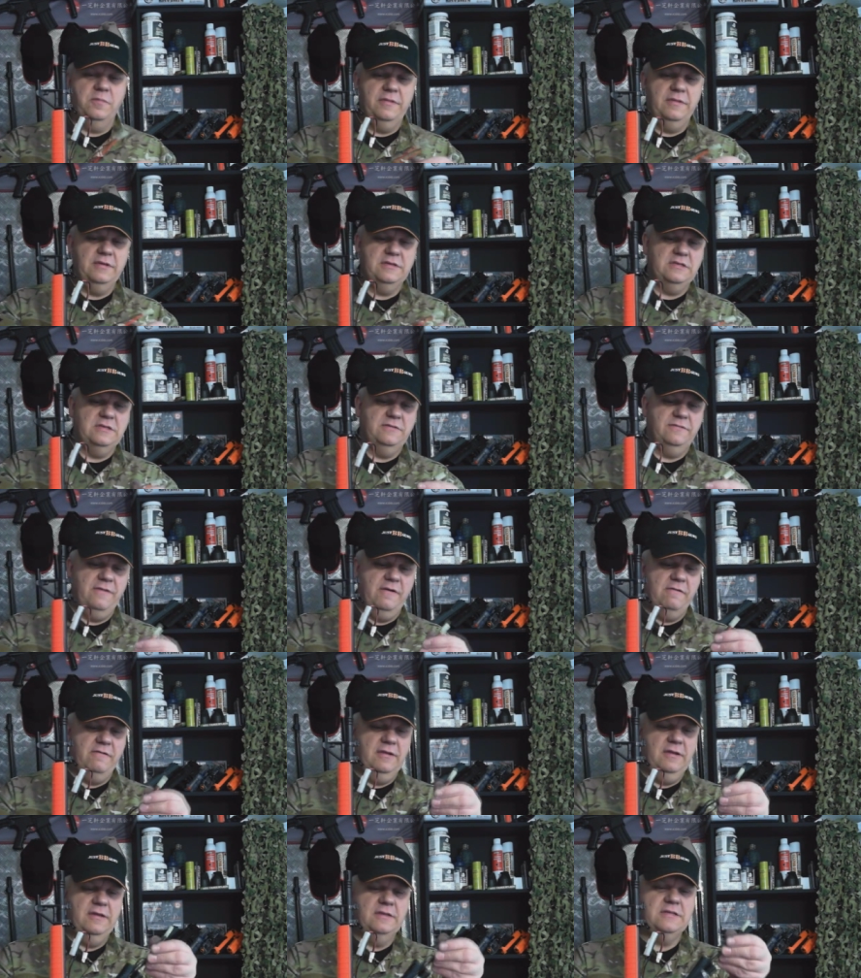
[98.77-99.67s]
but this is
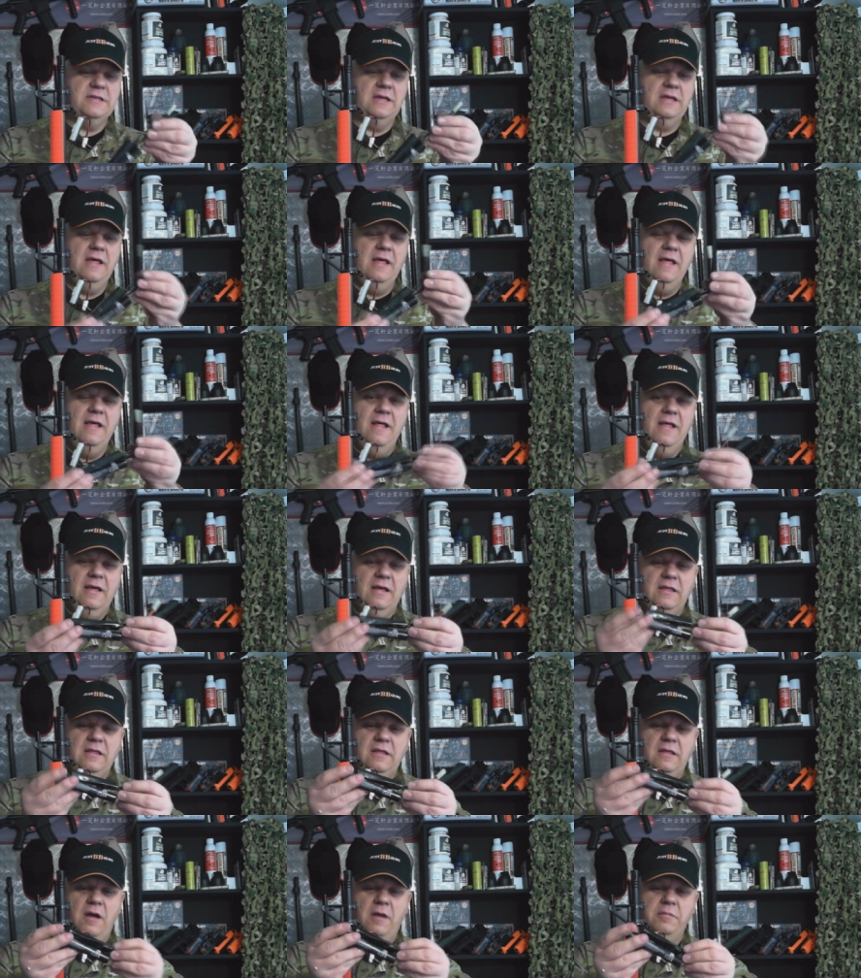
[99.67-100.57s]
very easy.
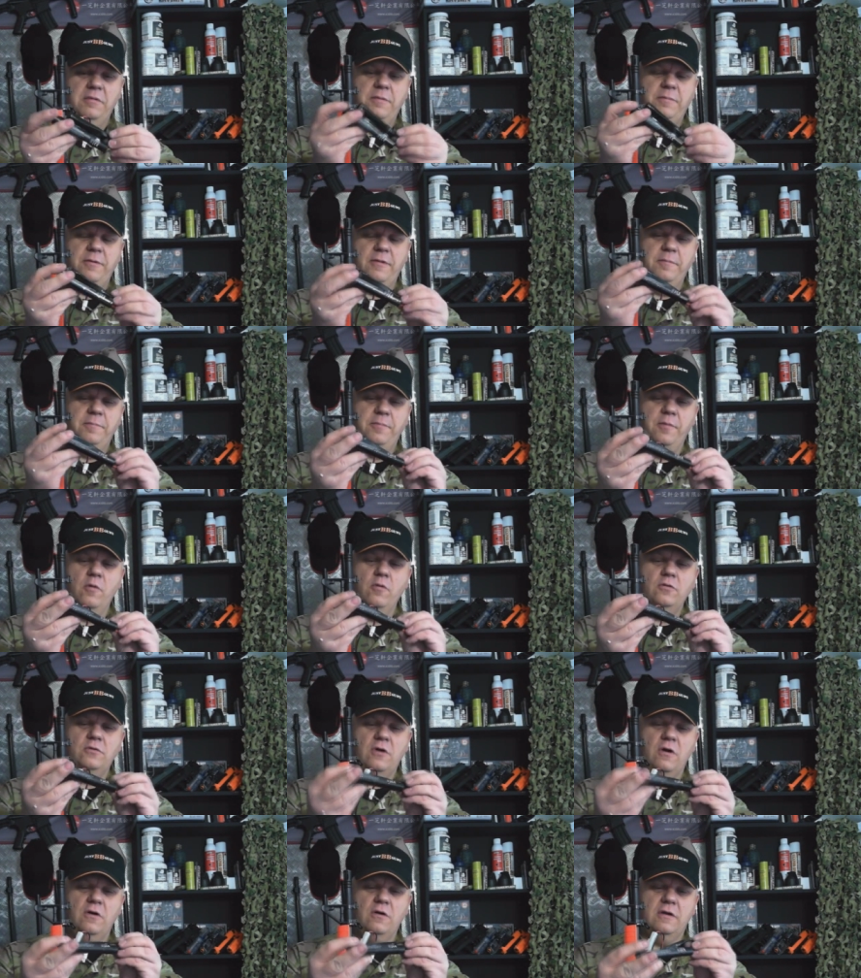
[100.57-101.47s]
I'm going to put the
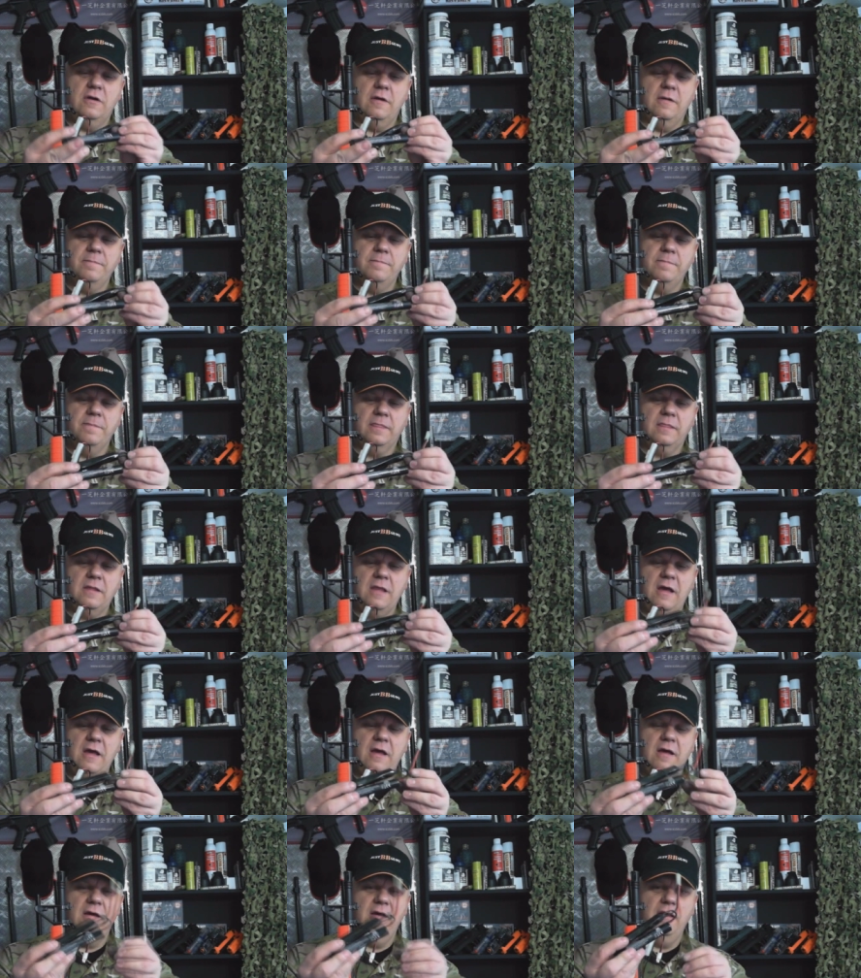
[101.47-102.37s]
Bulldog
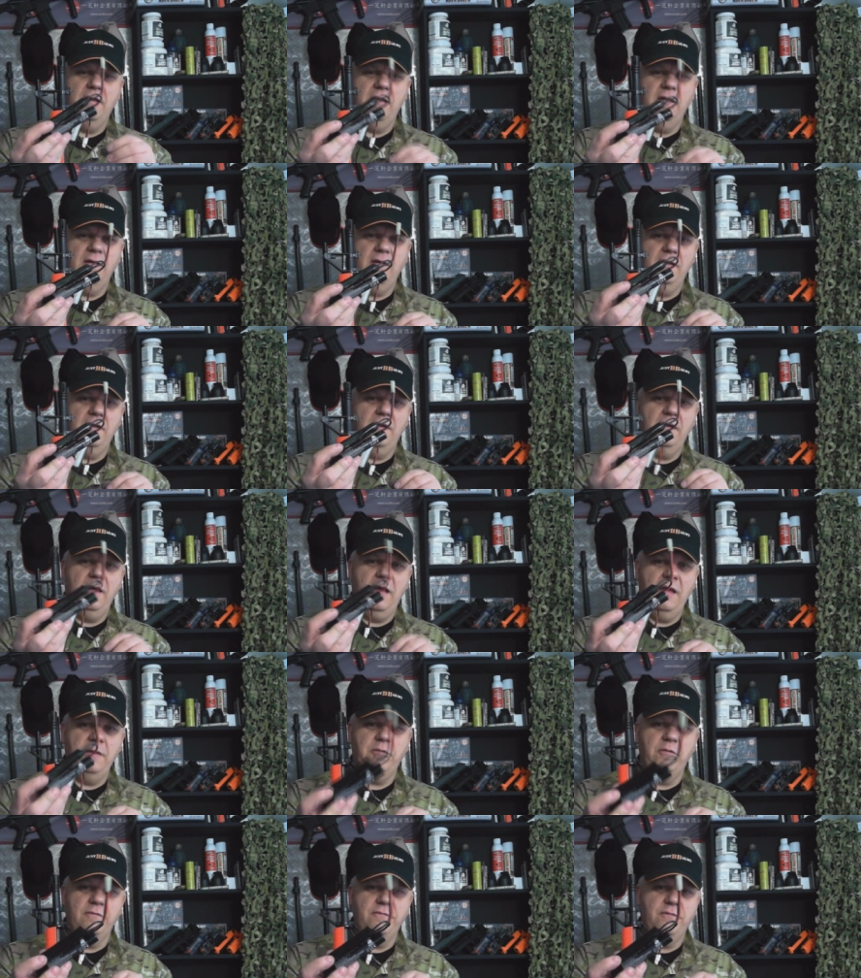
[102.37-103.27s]
uh,
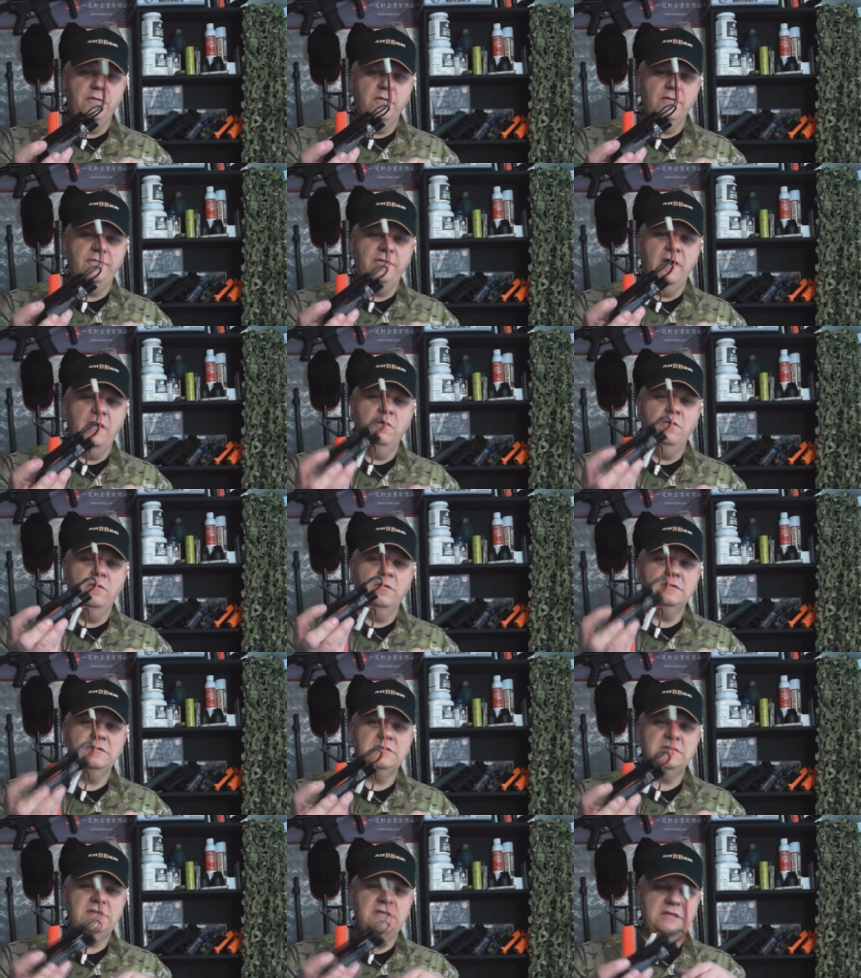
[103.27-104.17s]
eight point four
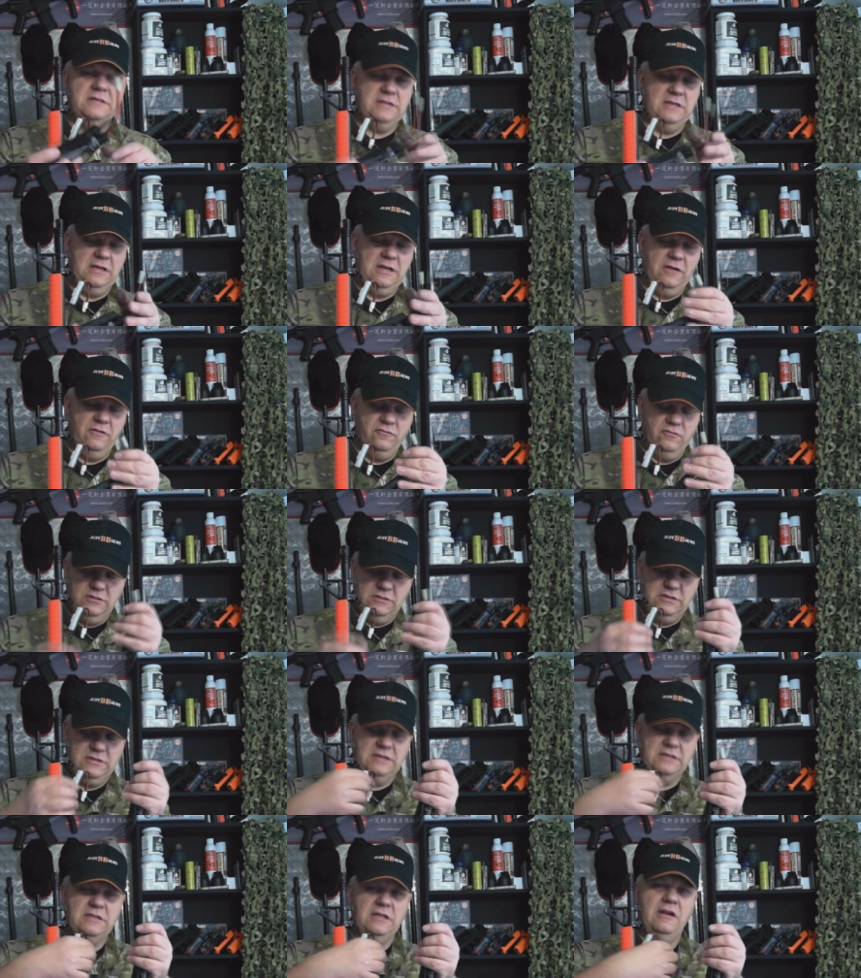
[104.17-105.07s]
volt sixteen
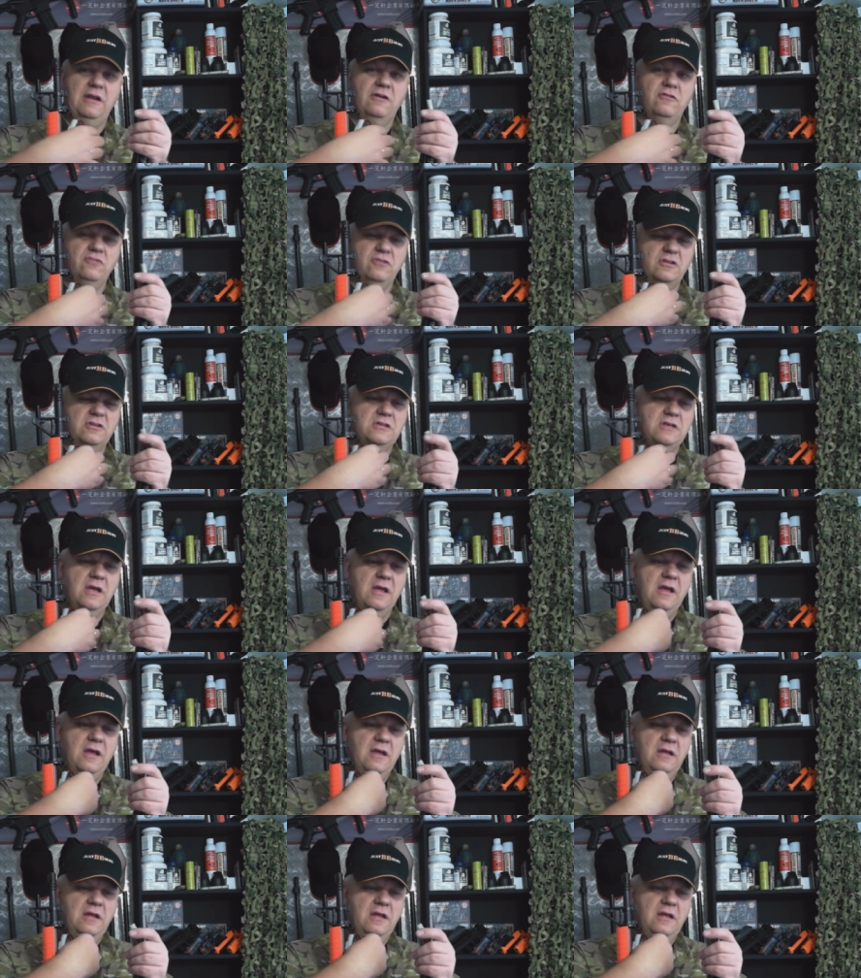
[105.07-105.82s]
hundreds. sixteen hundreds